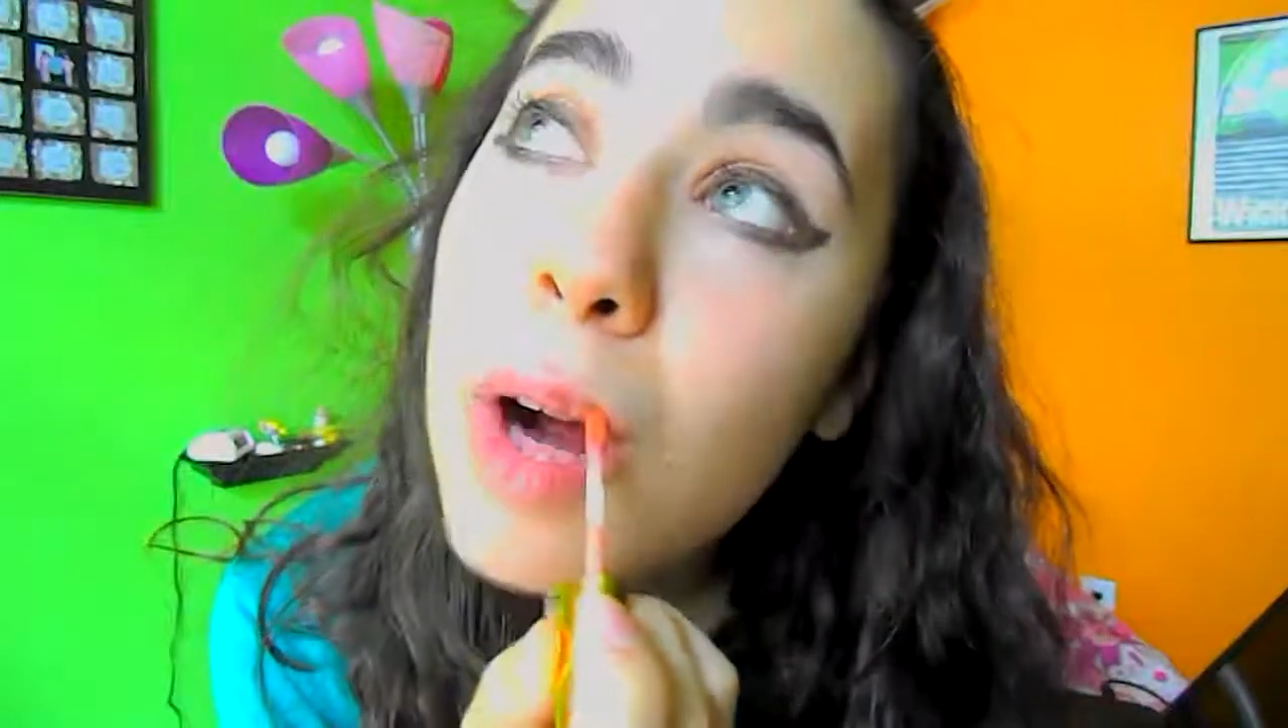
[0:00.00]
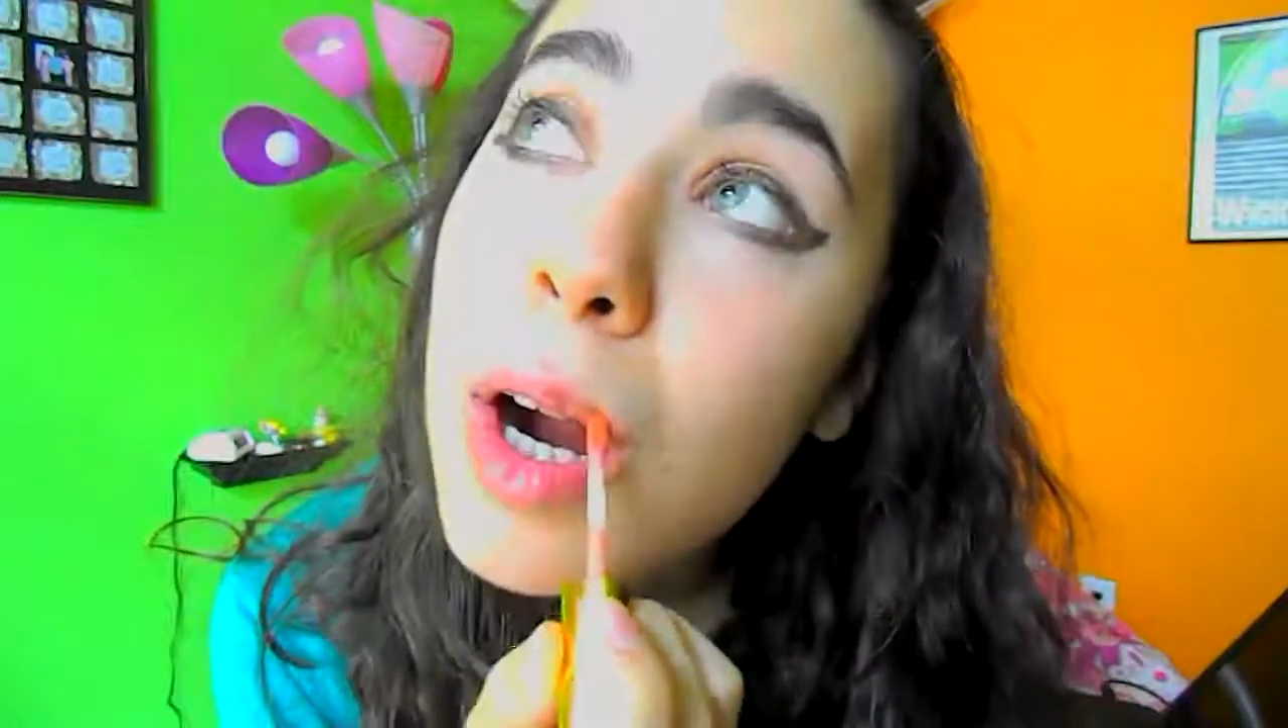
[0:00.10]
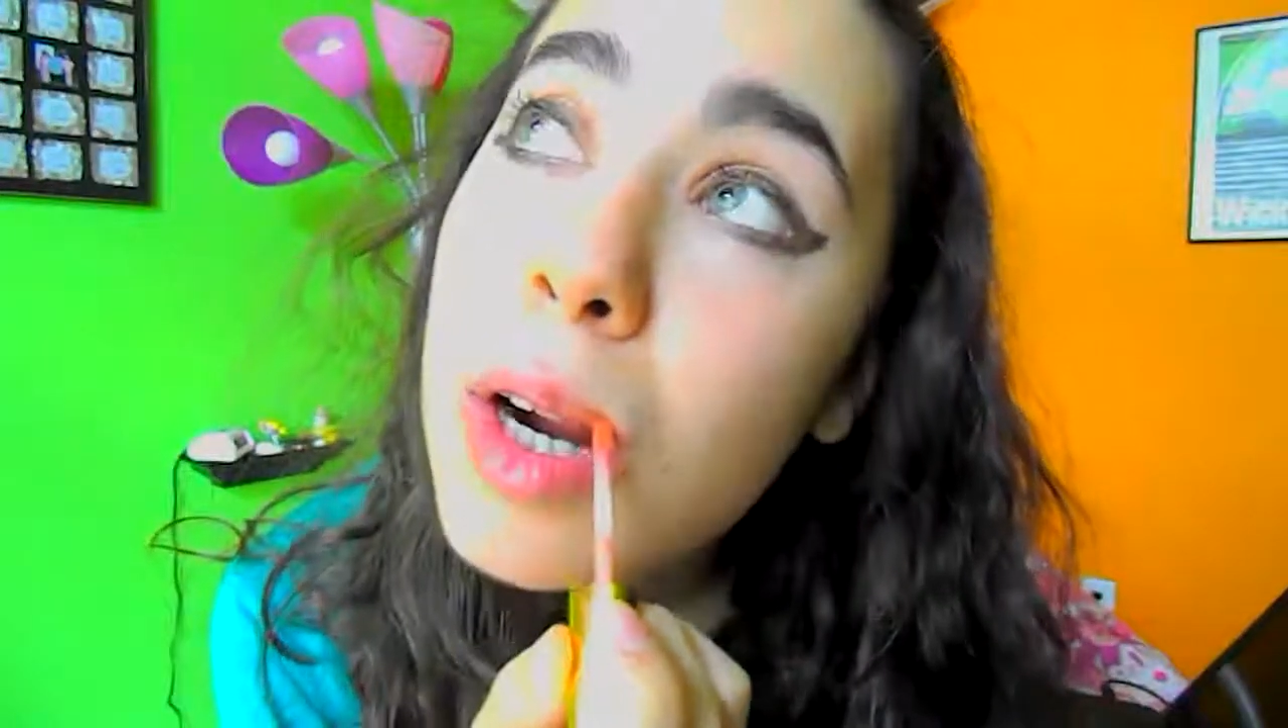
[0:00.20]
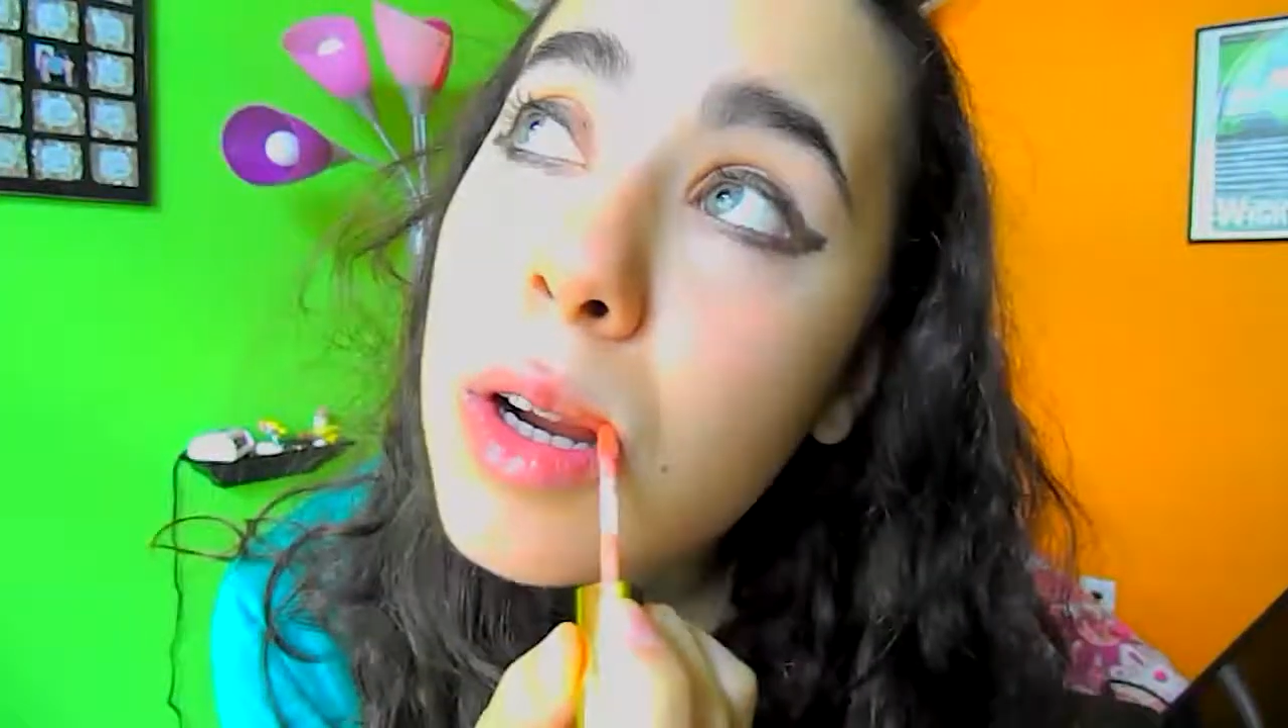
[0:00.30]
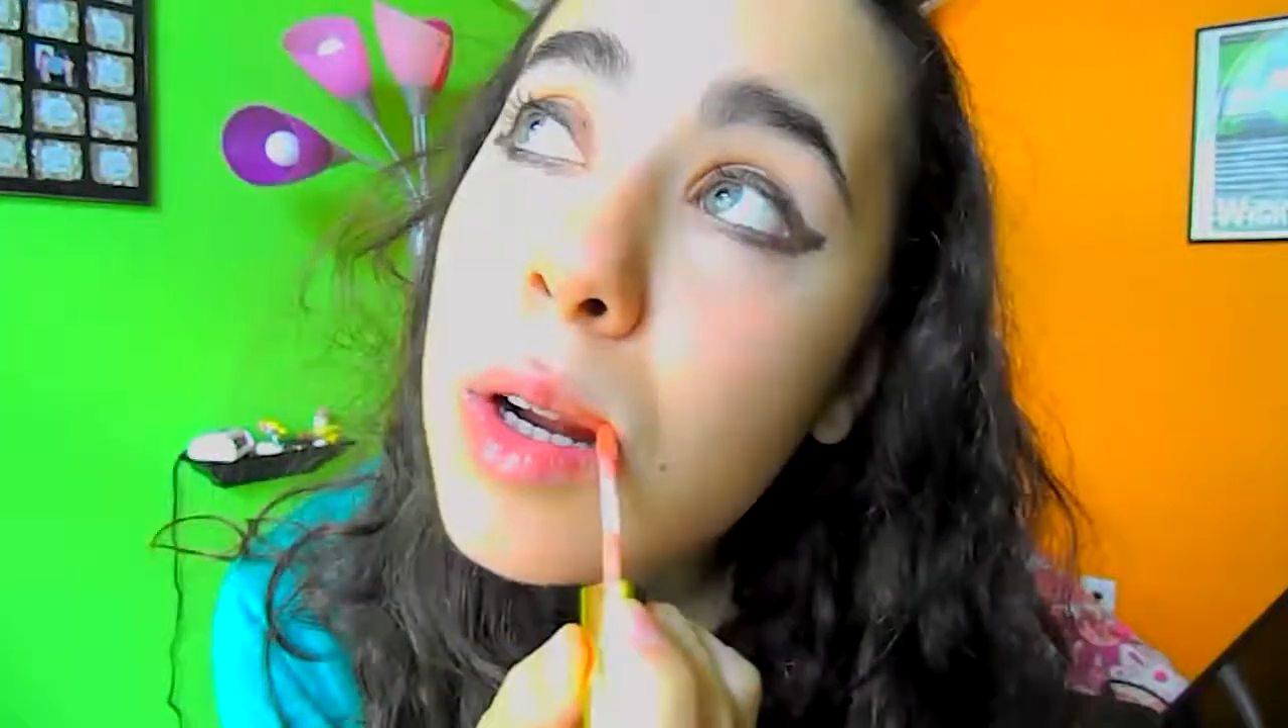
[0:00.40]

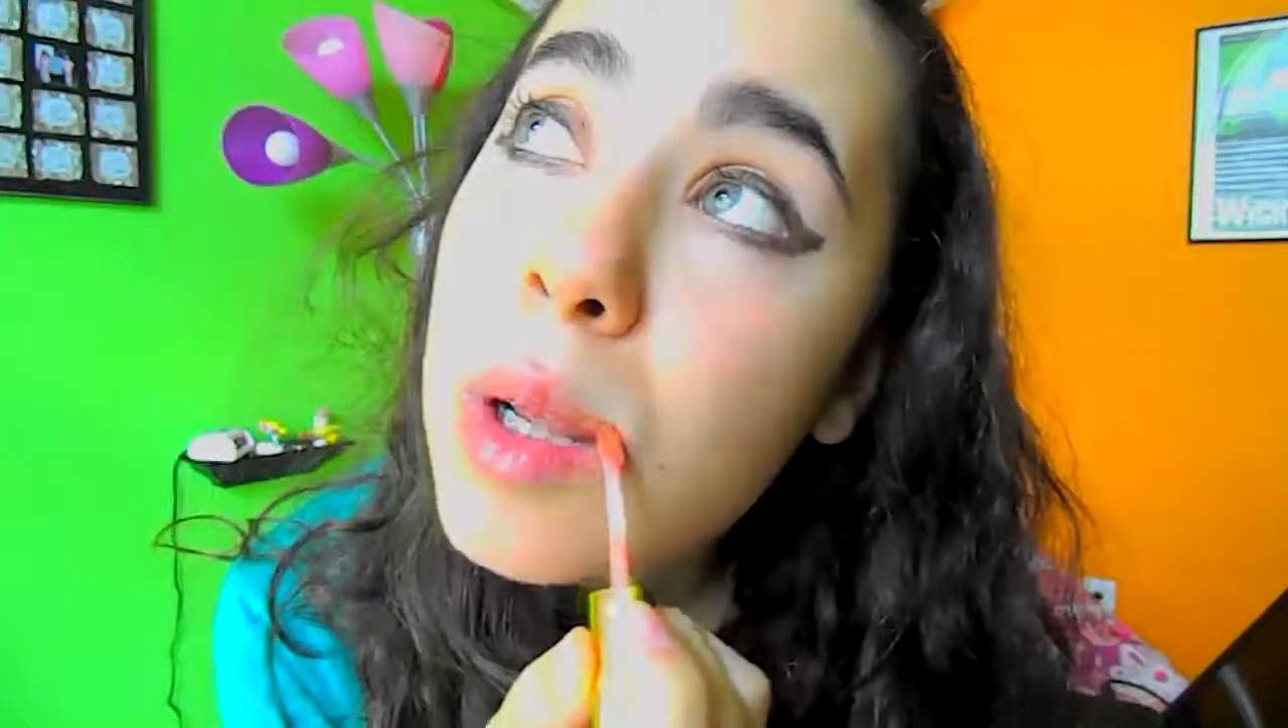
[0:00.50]
part of your